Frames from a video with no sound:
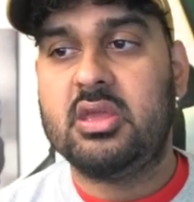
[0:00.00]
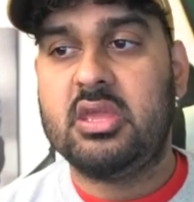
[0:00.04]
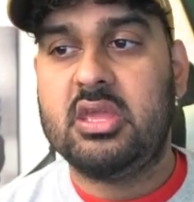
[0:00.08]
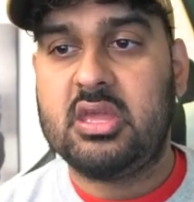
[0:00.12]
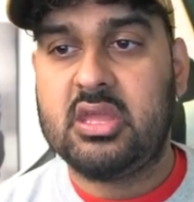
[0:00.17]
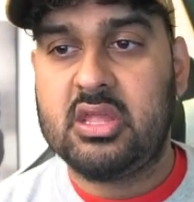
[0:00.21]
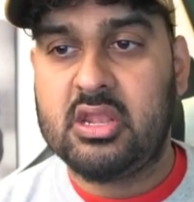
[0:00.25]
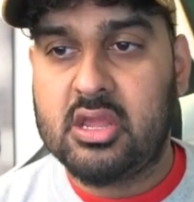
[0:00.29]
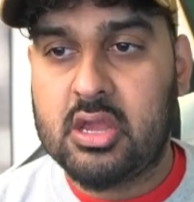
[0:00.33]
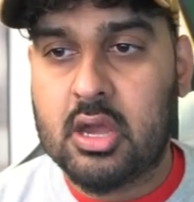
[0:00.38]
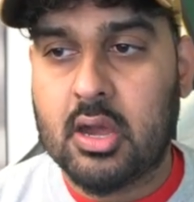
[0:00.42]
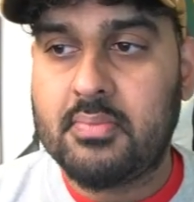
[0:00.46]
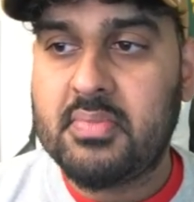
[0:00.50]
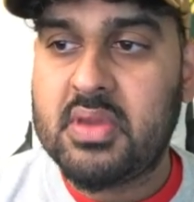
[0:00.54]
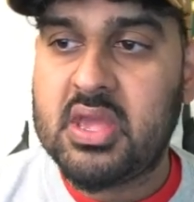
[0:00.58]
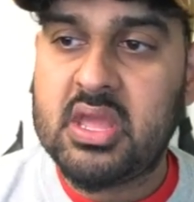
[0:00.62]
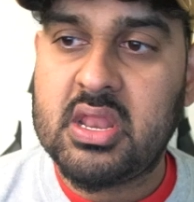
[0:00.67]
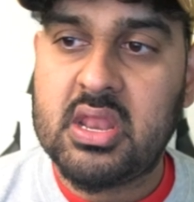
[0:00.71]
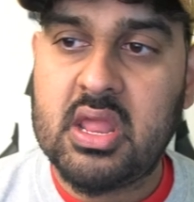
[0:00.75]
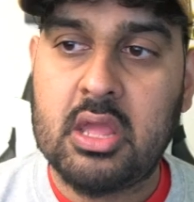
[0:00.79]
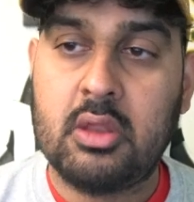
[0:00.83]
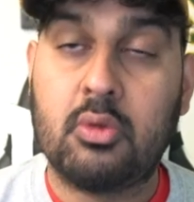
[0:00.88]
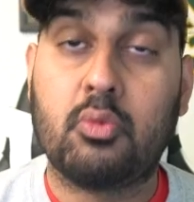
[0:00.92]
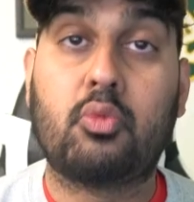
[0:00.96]
He can come
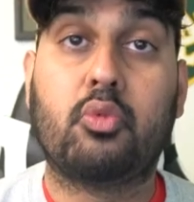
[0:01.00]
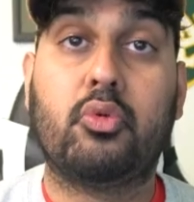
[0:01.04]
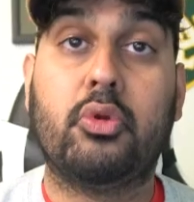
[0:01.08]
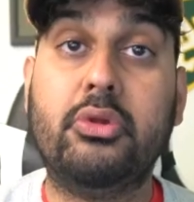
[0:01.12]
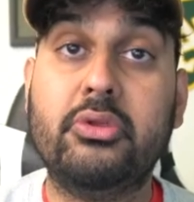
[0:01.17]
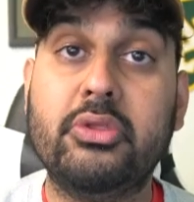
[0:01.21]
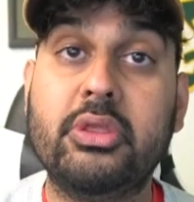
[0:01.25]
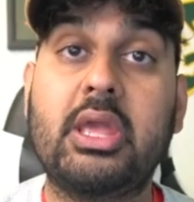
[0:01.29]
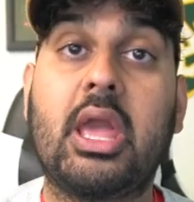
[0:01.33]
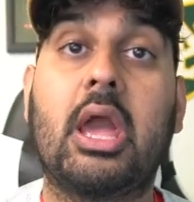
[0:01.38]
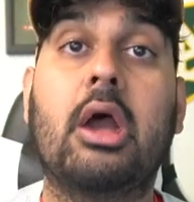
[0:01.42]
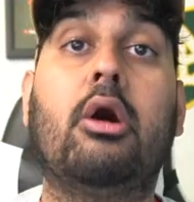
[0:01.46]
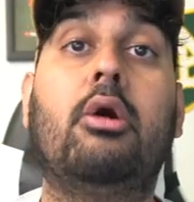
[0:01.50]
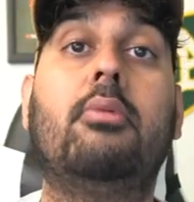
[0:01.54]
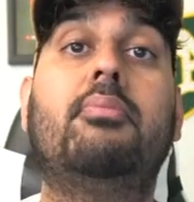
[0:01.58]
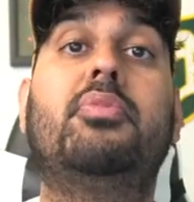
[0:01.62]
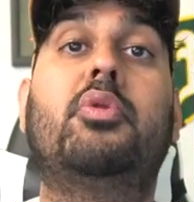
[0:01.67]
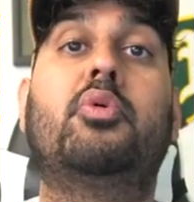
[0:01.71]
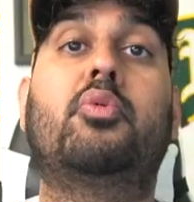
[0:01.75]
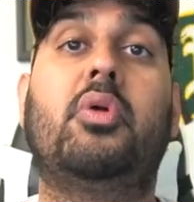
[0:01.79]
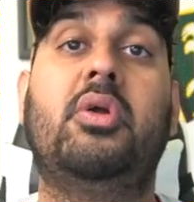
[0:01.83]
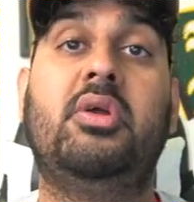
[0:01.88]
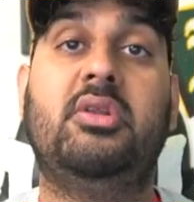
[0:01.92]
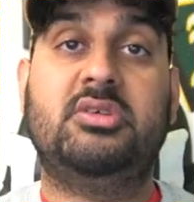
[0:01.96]
in and really
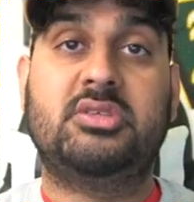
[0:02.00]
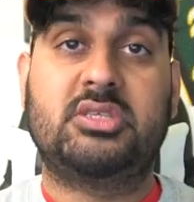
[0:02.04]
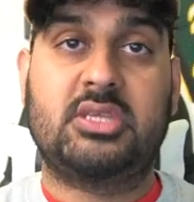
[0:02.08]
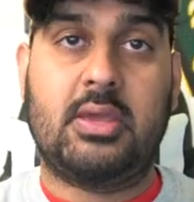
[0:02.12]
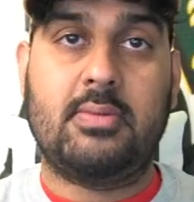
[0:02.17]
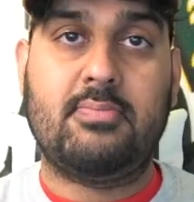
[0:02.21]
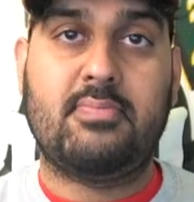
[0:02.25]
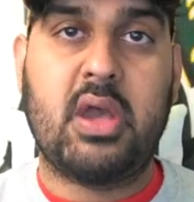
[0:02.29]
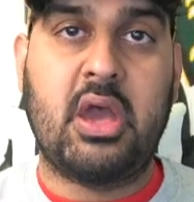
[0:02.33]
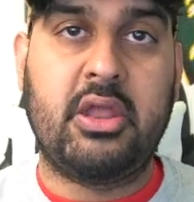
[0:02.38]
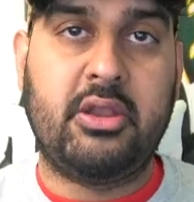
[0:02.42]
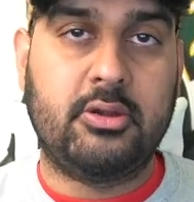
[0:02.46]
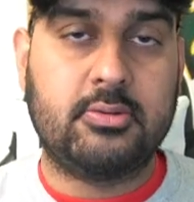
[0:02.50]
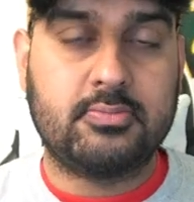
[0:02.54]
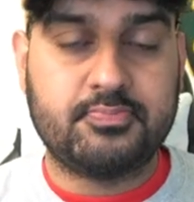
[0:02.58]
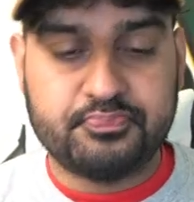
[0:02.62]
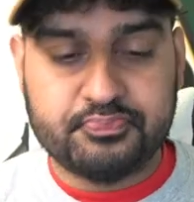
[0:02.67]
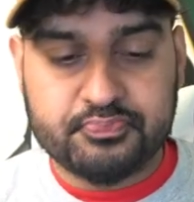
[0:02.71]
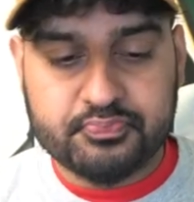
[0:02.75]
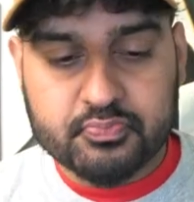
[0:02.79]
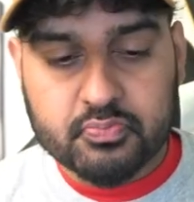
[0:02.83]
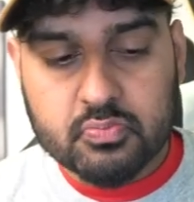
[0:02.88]
help the Raiders get better